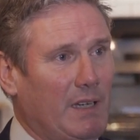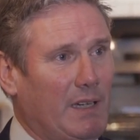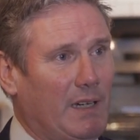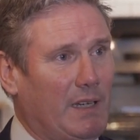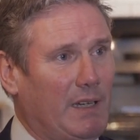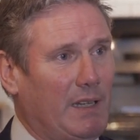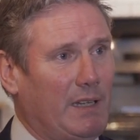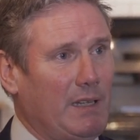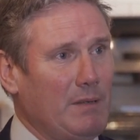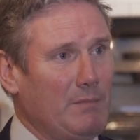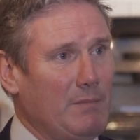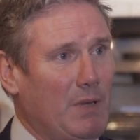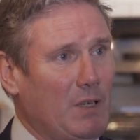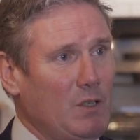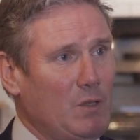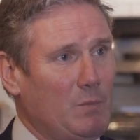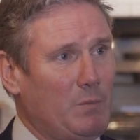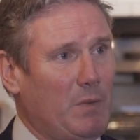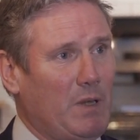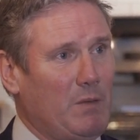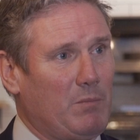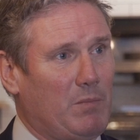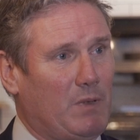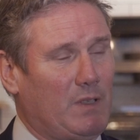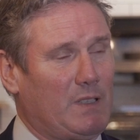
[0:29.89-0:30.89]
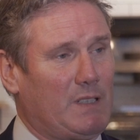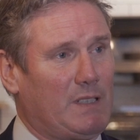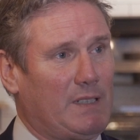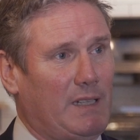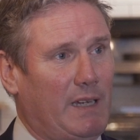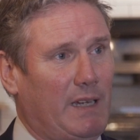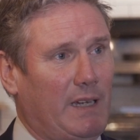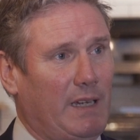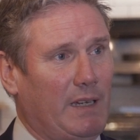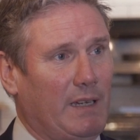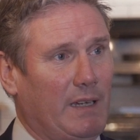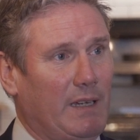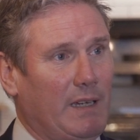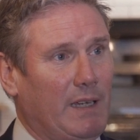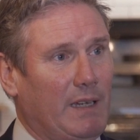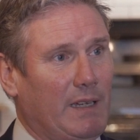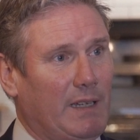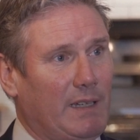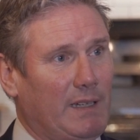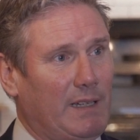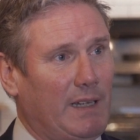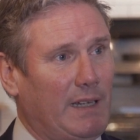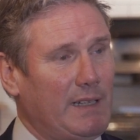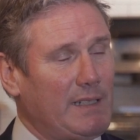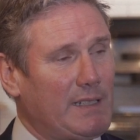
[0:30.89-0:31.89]
And I think most people are saying,
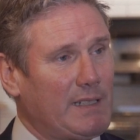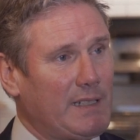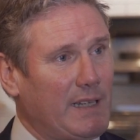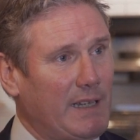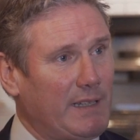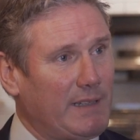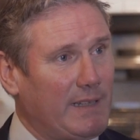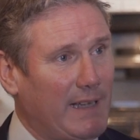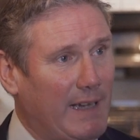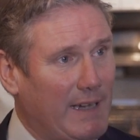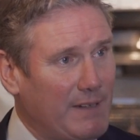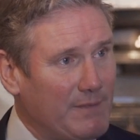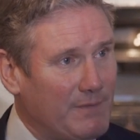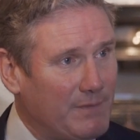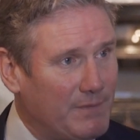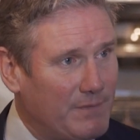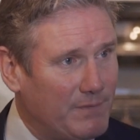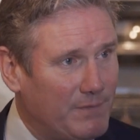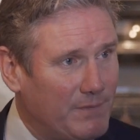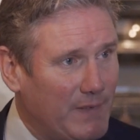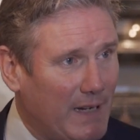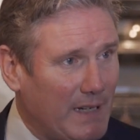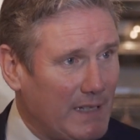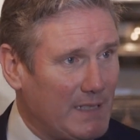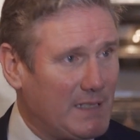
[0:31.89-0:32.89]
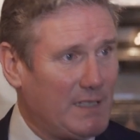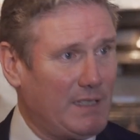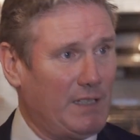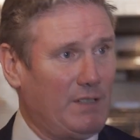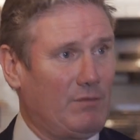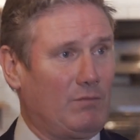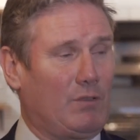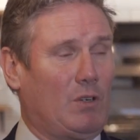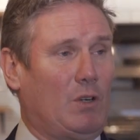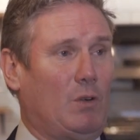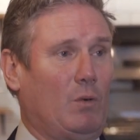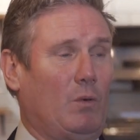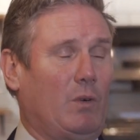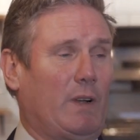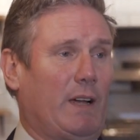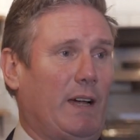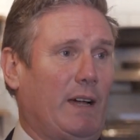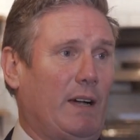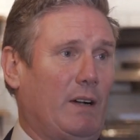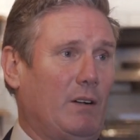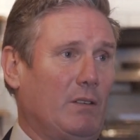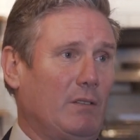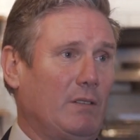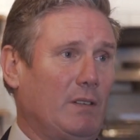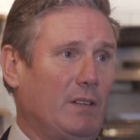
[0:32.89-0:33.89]
let's get that vaccine rolled
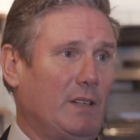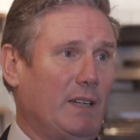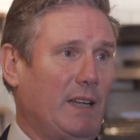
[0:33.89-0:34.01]
out.